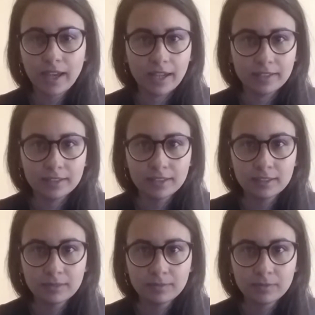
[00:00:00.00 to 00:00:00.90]

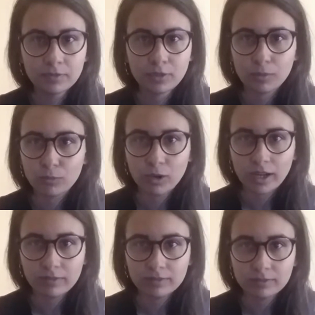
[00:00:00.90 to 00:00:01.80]
ended, from what
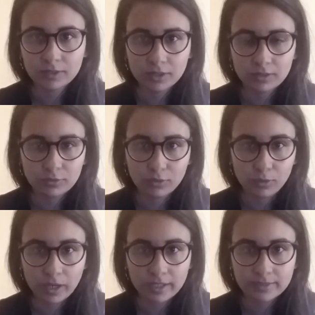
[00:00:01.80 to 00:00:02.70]

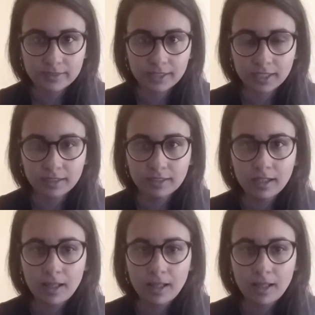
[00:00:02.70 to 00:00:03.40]
I've seen.